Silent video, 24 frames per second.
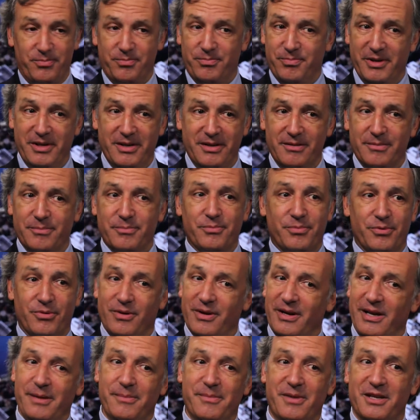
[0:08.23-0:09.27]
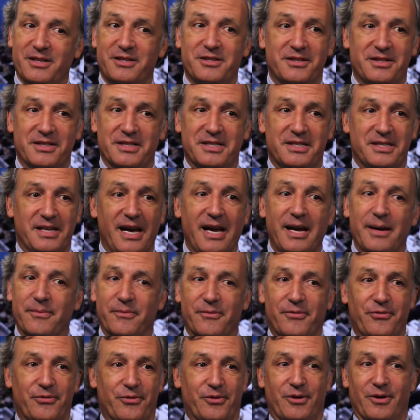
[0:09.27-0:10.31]
been pretty much the same
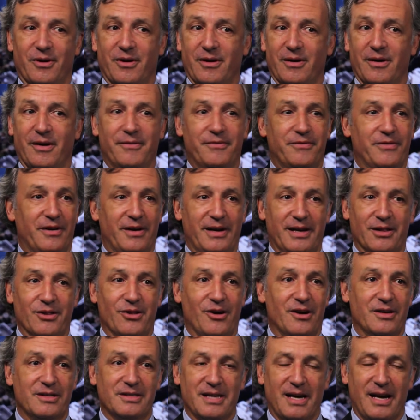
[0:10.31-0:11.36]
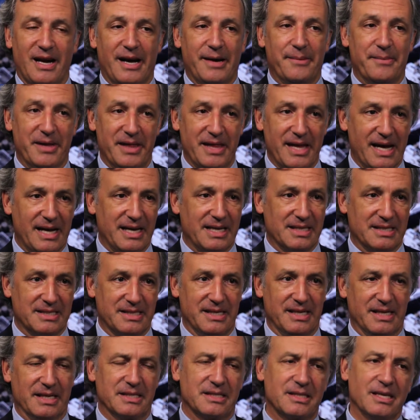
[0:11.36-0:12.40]
for a very long time, and that is
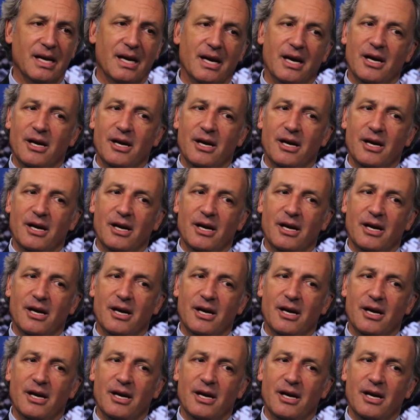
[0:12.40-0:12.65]
this: